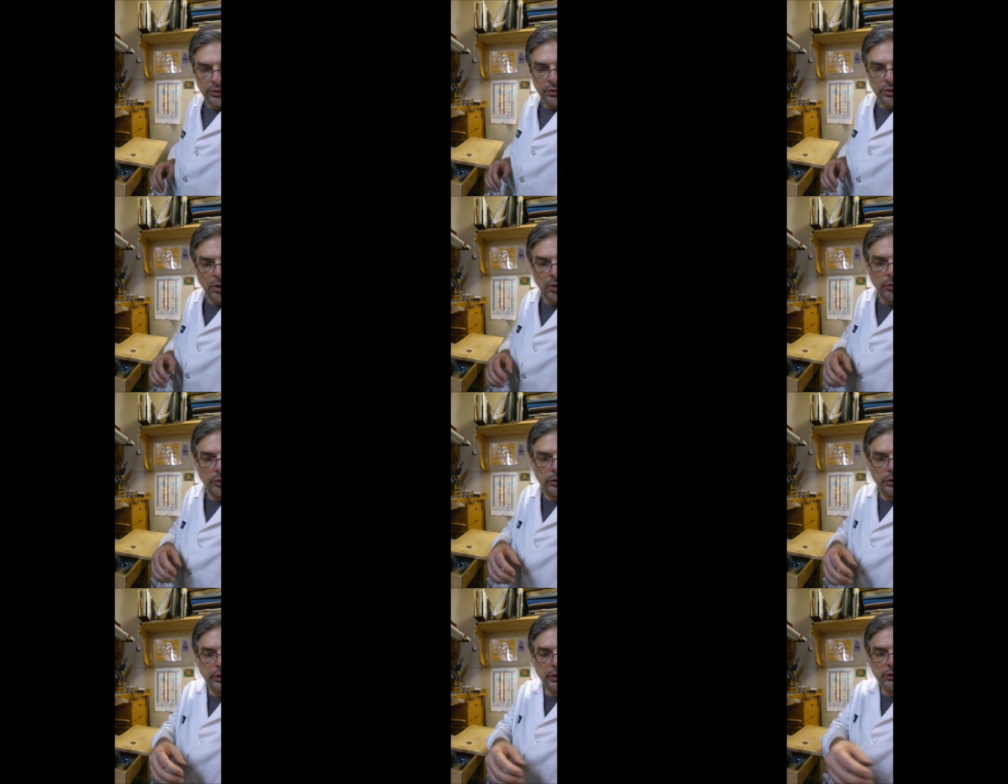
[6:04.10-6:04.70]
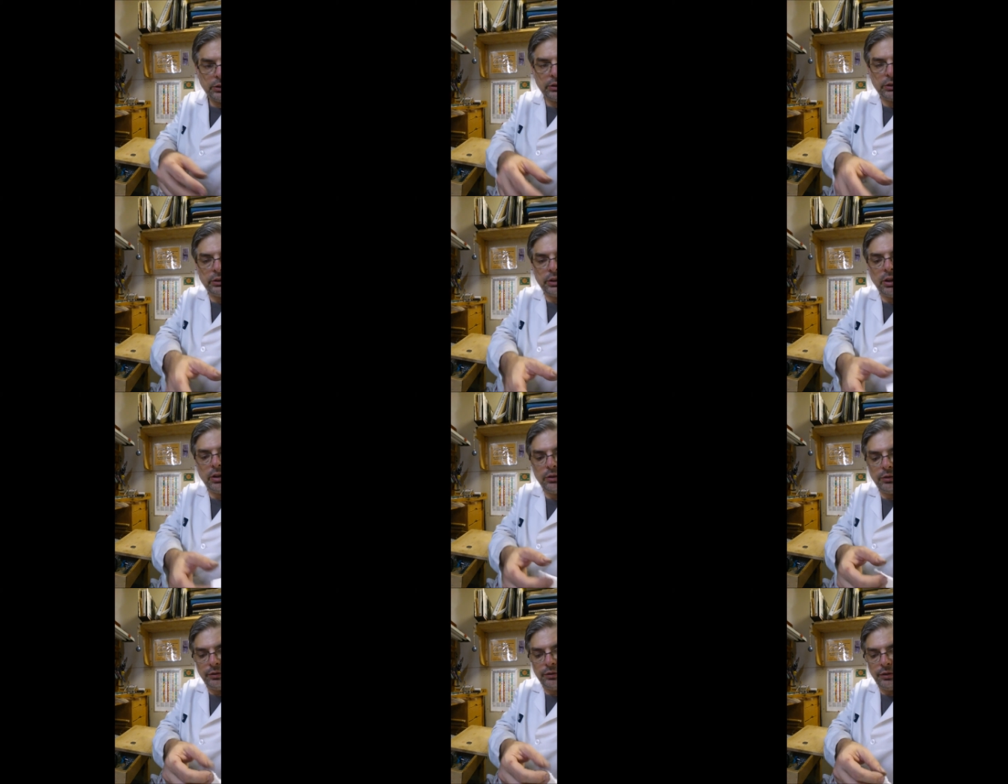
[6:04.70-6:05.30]
you go and get
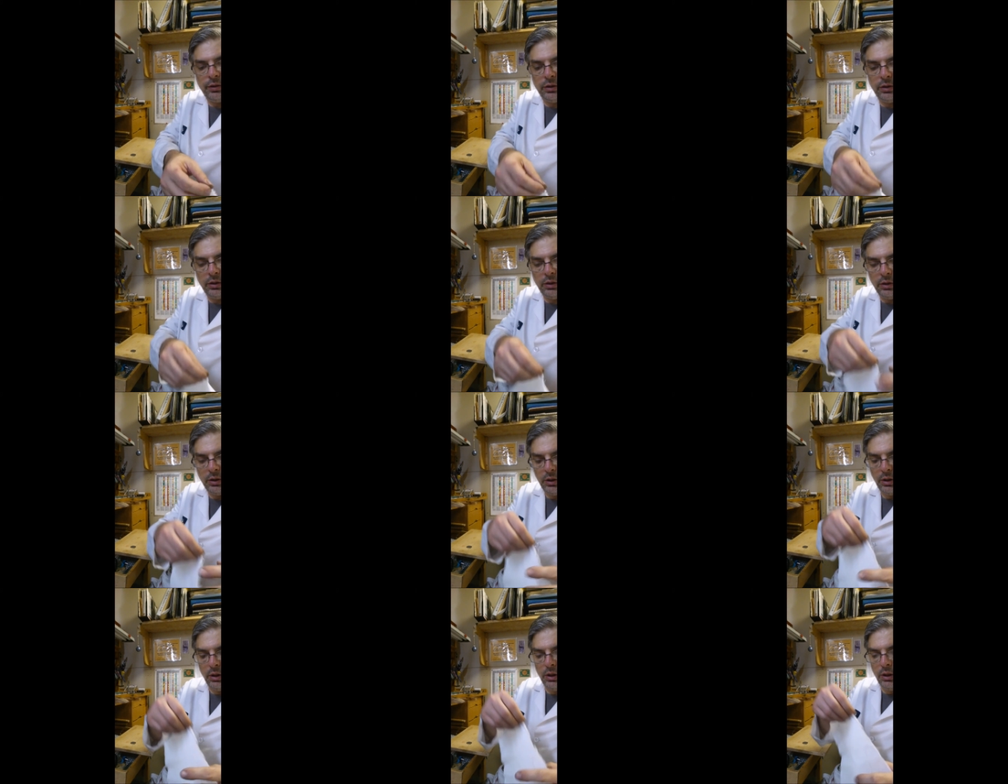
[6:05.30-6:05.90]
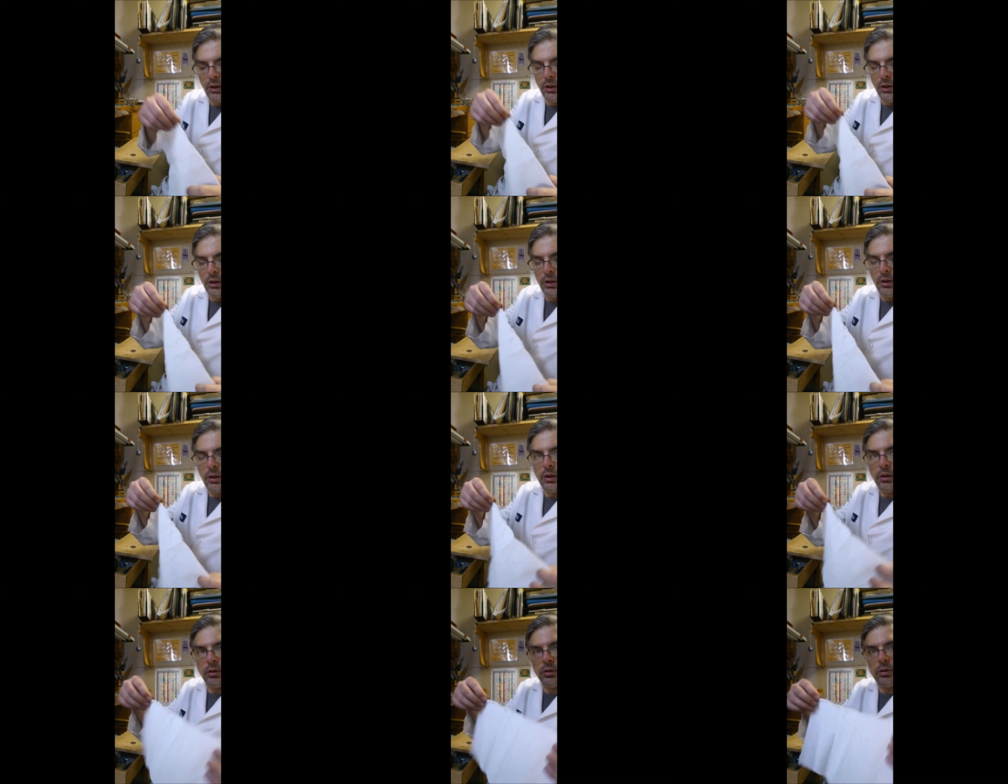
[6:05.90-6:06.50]
yourself
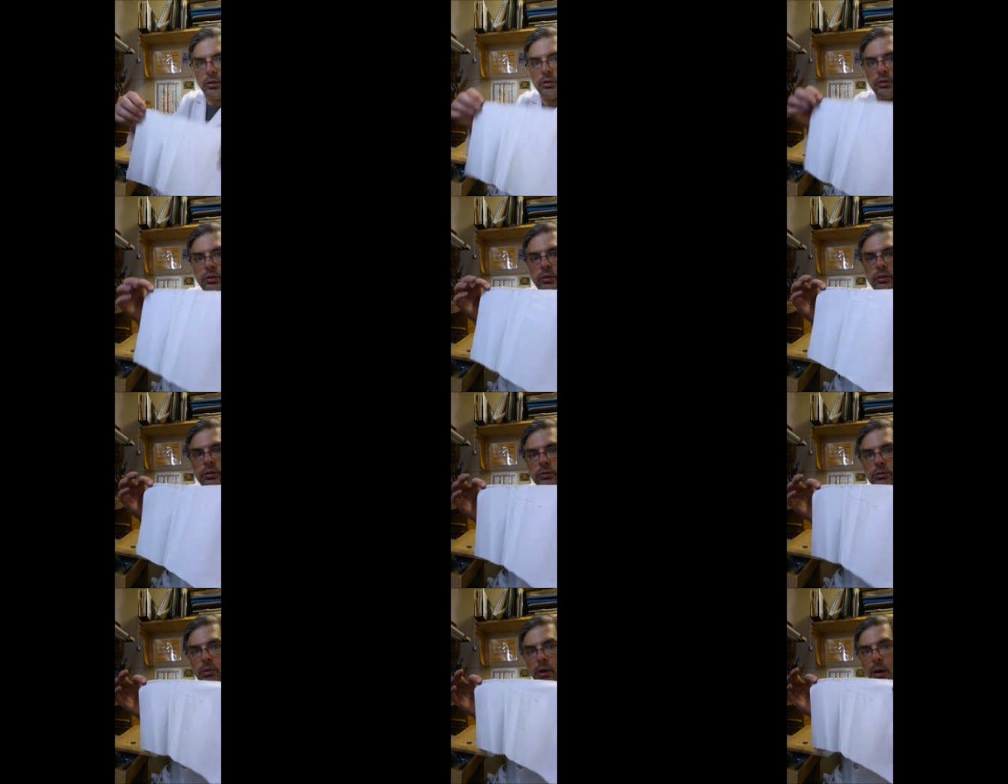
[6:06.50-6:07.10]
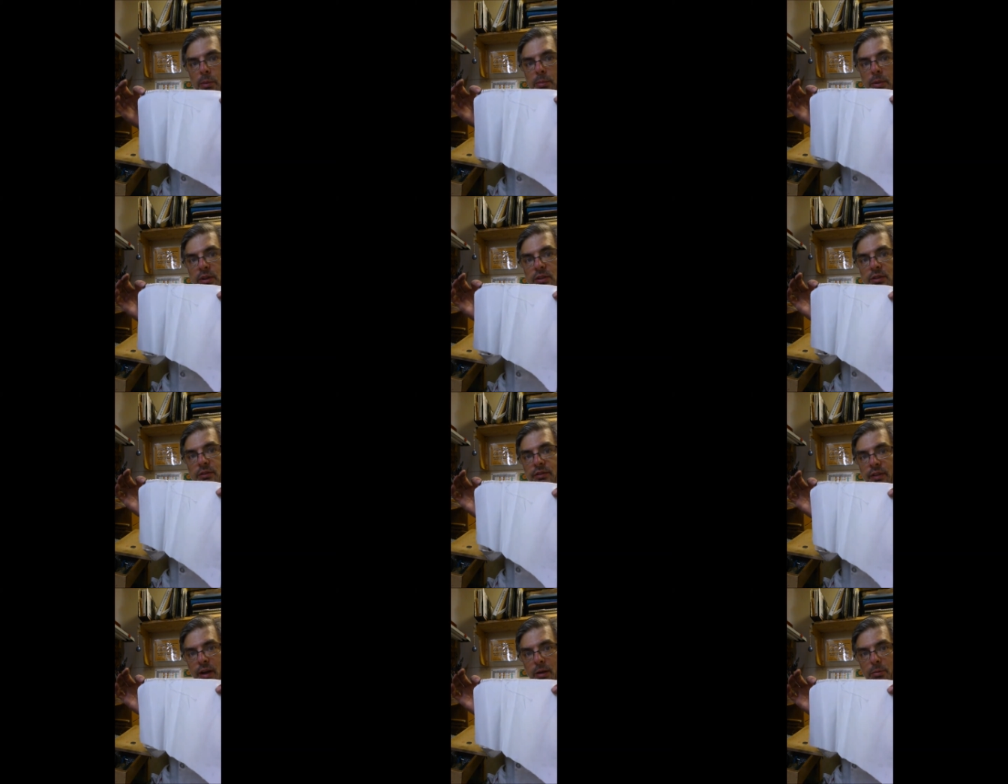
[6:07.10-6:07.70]
a little scrap
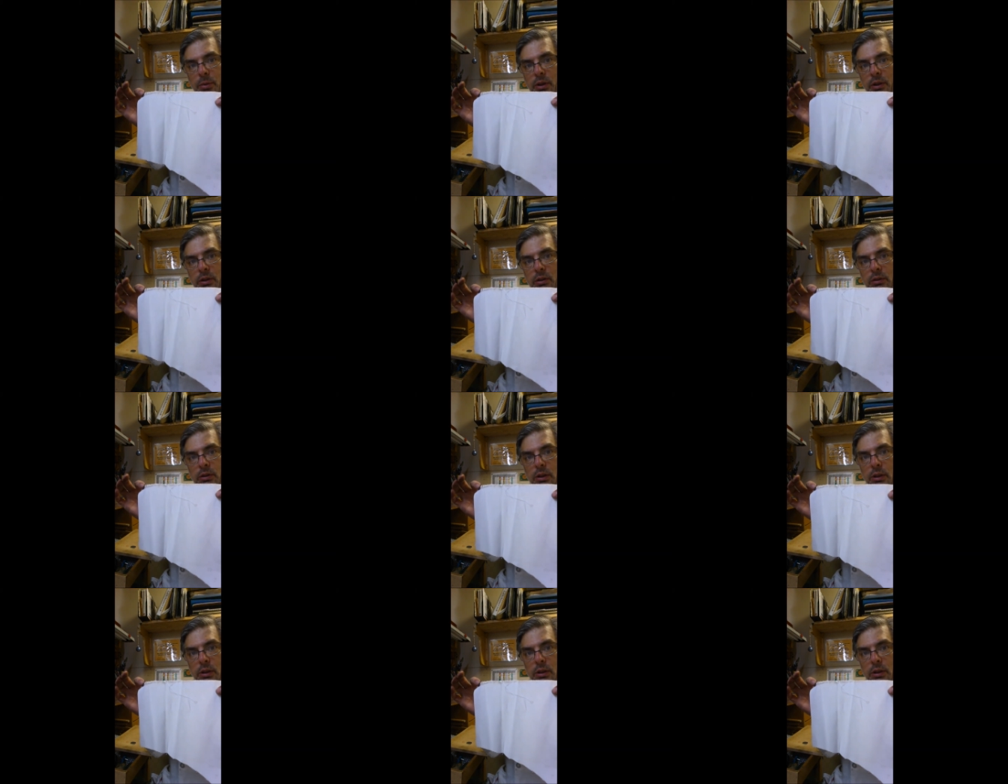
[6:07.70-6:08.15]
piece of fabric.